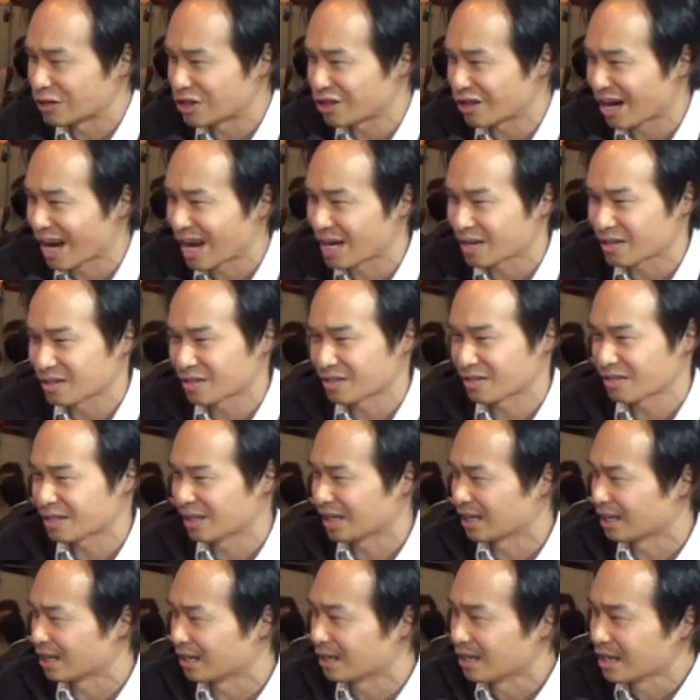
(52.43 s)
tracks,
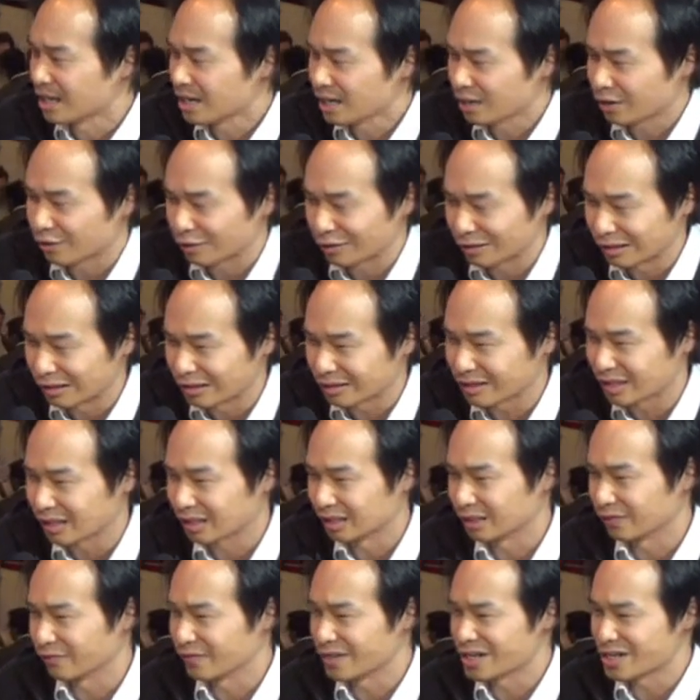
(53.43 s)
guerrilla
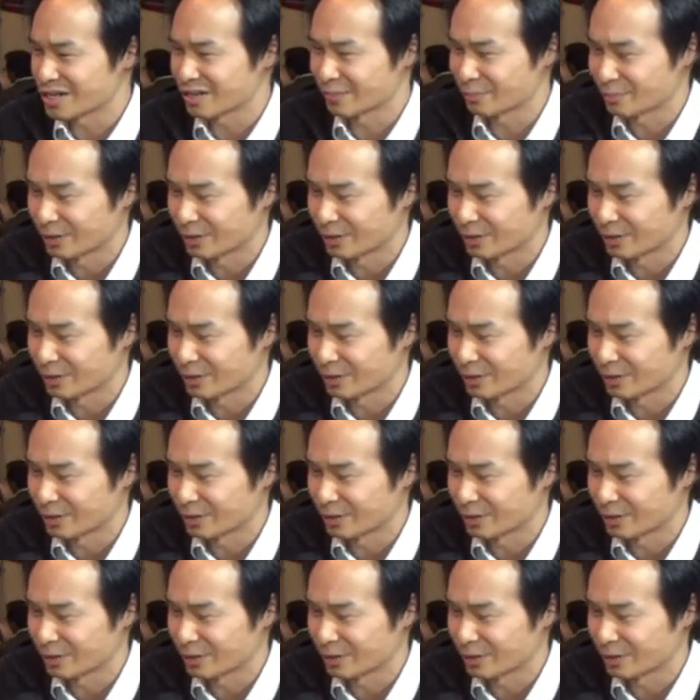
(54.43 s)
television,